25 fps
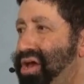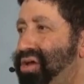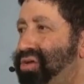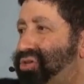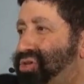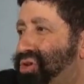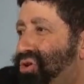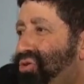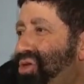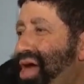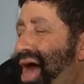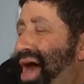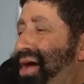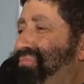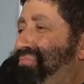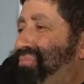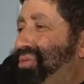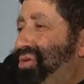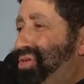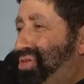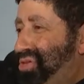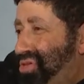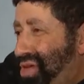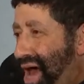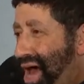so that
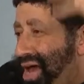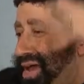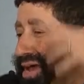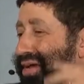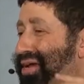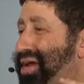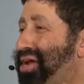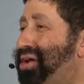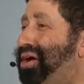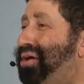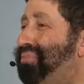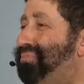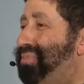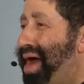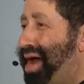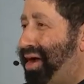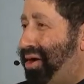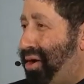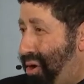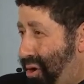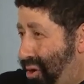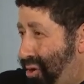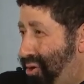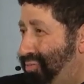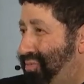Messiah can come
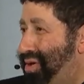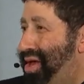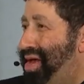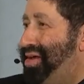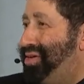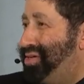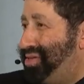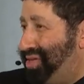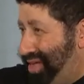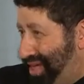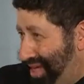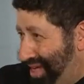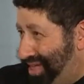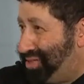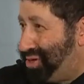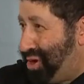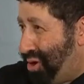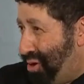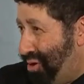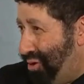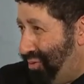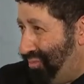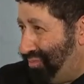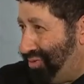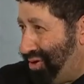back home, to his
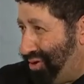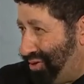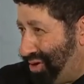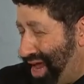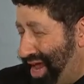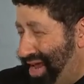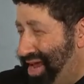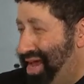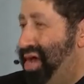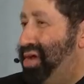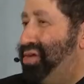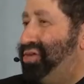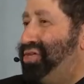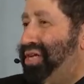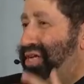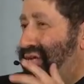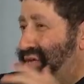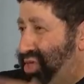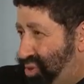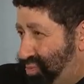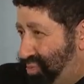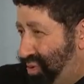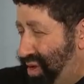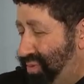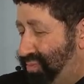
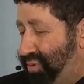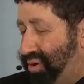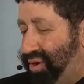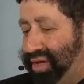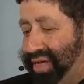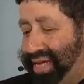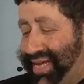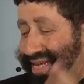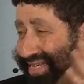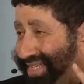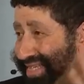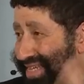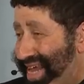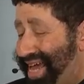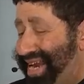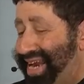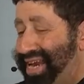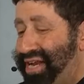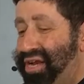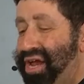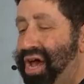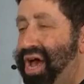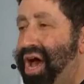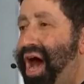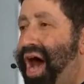his people. He said
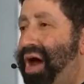it.